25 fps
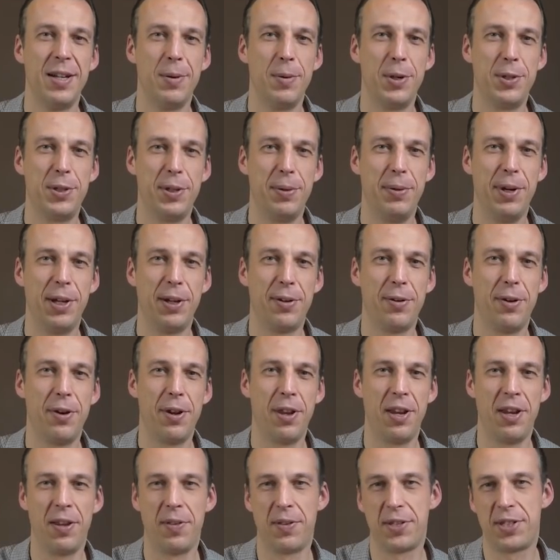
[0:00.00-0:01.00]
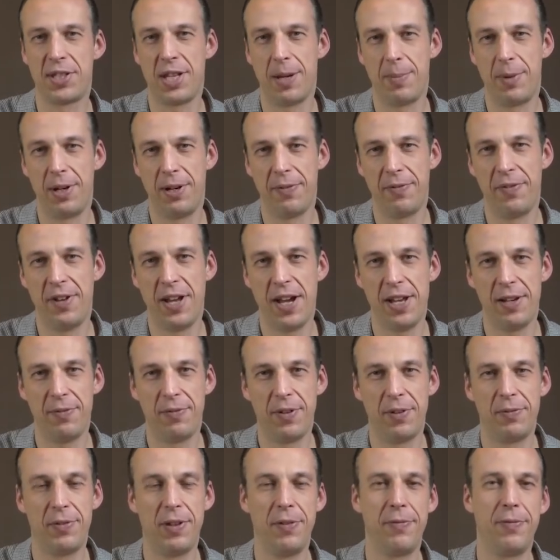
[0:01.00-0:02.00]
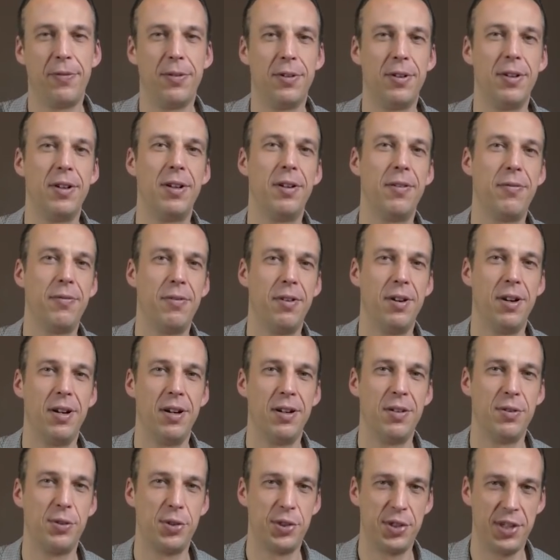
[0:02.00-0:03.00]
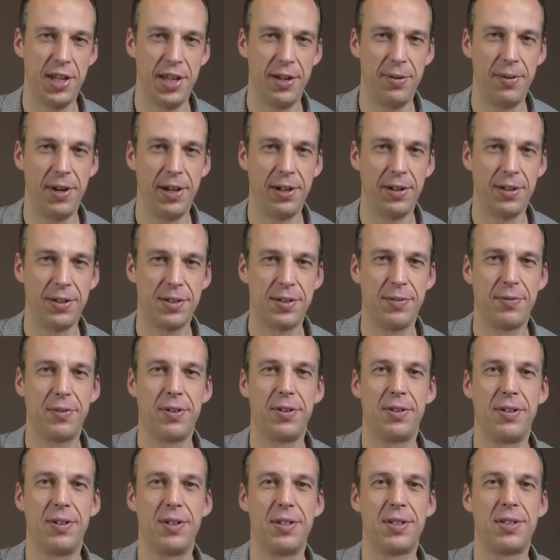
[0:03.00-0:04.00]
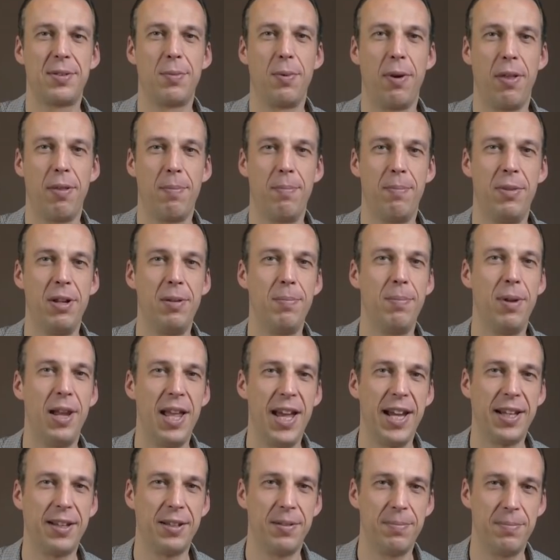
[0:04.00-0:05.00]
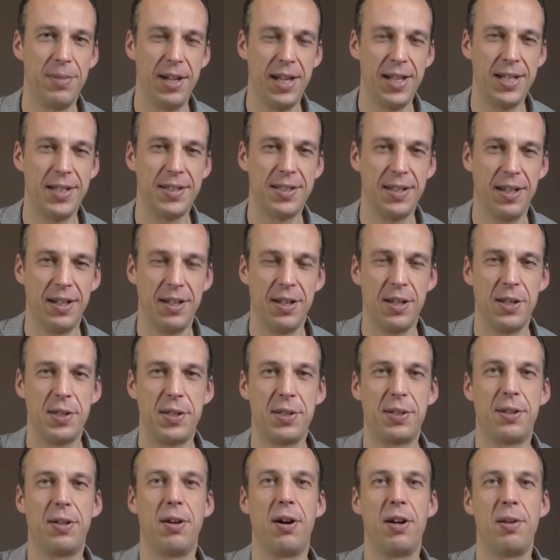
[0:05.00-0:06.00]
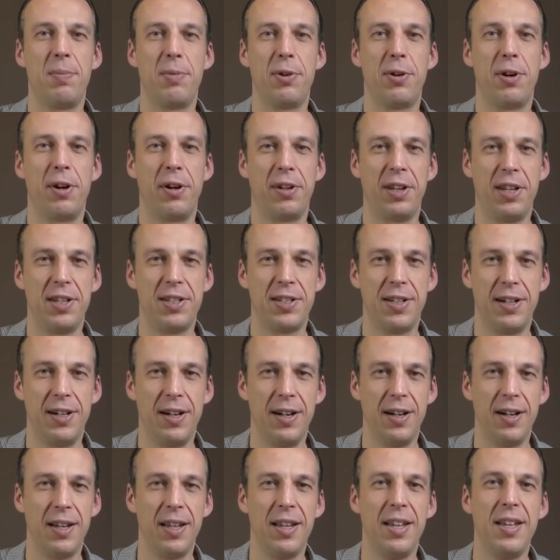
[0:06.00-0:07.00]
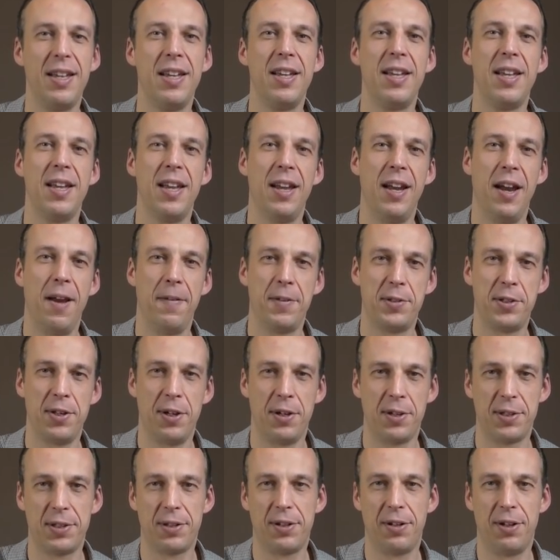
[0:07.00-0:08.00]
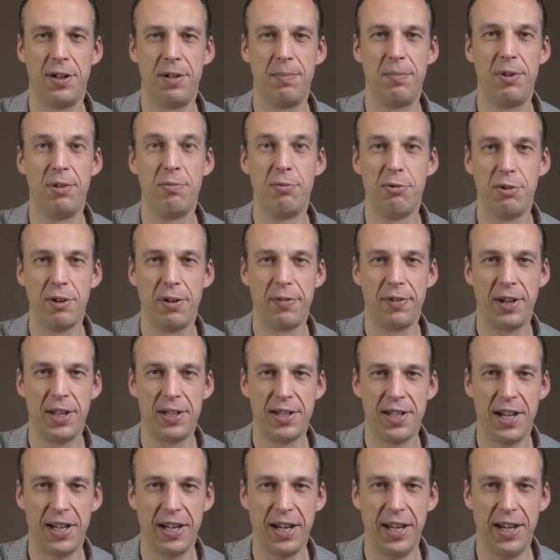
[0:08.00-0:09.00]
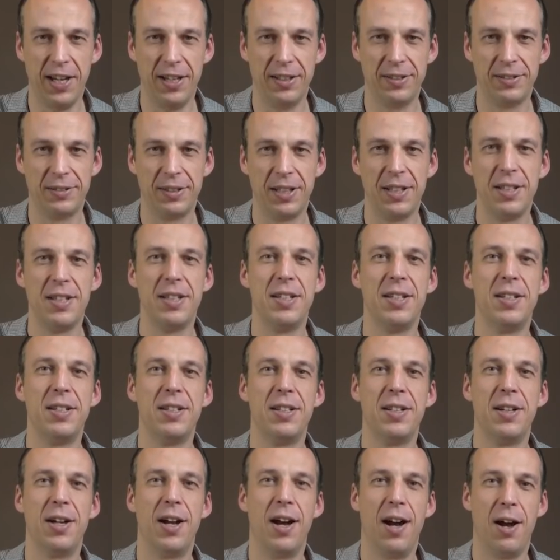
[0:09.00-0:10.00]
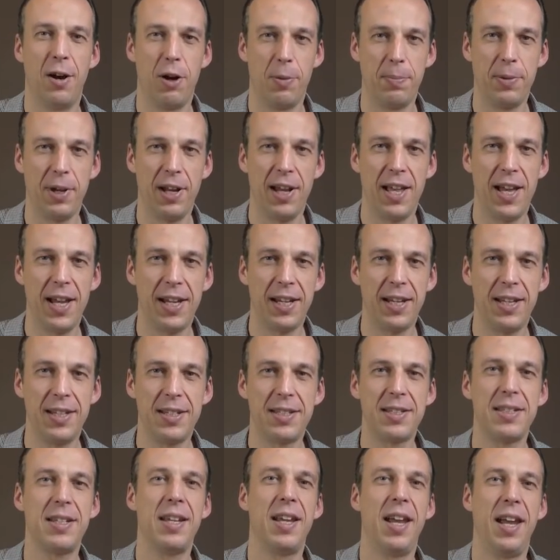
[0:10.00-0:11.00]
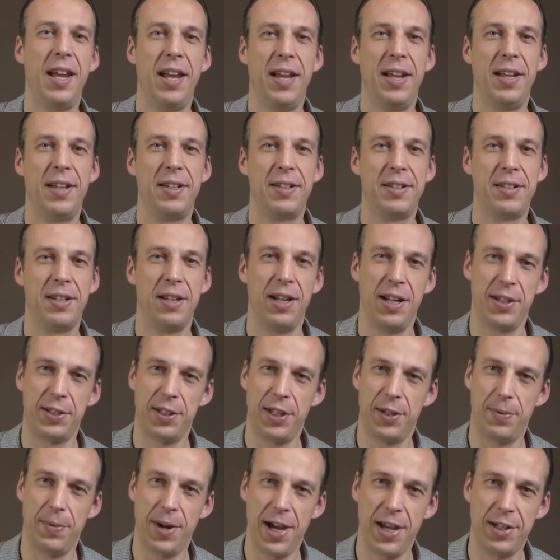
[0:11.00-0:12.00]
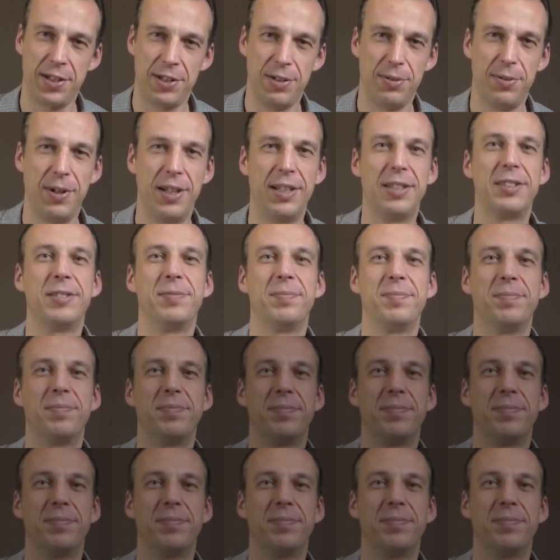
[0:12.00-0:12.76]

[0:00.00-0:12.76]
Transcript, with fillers: which he recorded in the summer of nineteen fifty-four for Sun Records, of course, with Bill Black on bass and Scotty Moore on guitar. And the song is called Blue Moon of Kentucky. I hope you like it, and let's get right to it.